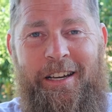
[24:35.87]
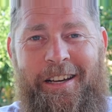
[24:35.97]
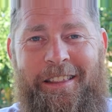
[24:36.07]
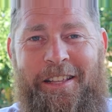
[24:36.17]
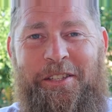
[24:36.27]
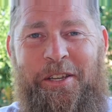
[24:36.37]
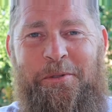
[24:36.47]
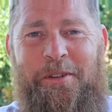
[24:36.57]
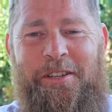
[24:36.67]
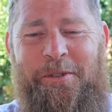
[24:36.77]
uh, that's a
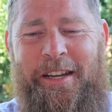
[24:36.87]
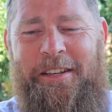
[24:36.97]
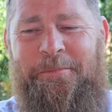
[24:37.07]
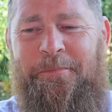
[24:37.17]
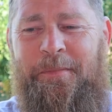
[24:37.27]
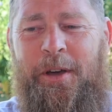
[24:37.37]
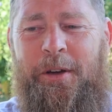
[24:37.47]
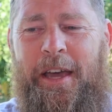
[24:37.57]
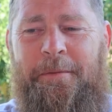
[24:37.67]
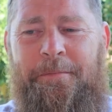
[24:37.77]
good one to read.
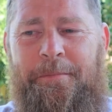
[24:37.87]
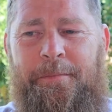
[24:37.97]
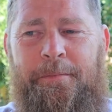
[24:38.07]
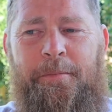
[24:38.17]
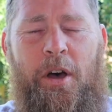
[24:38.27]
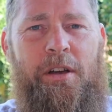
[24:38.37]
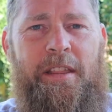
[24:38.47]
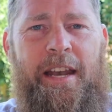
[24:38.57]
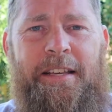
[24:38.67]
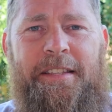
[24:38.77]
Okay, on
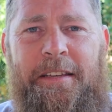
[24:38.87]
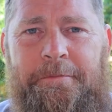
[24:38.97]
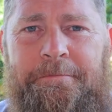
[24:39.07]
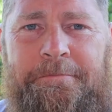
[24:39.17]
to the next thing.